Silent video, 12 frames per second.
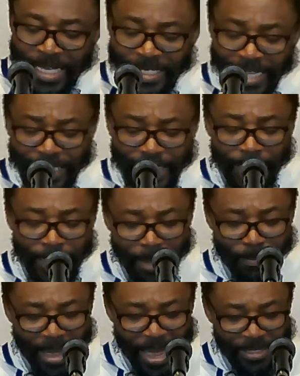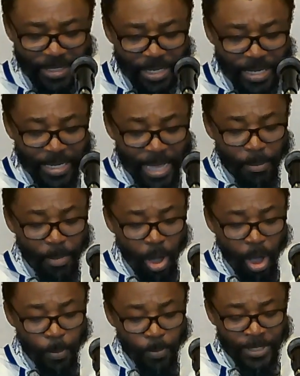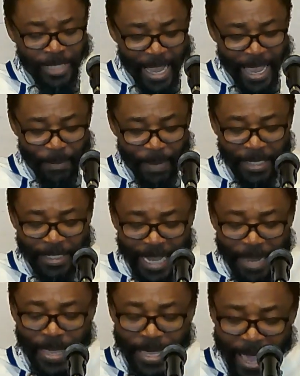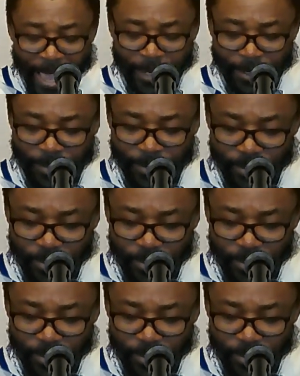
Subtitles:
certain numbers come up time and time again.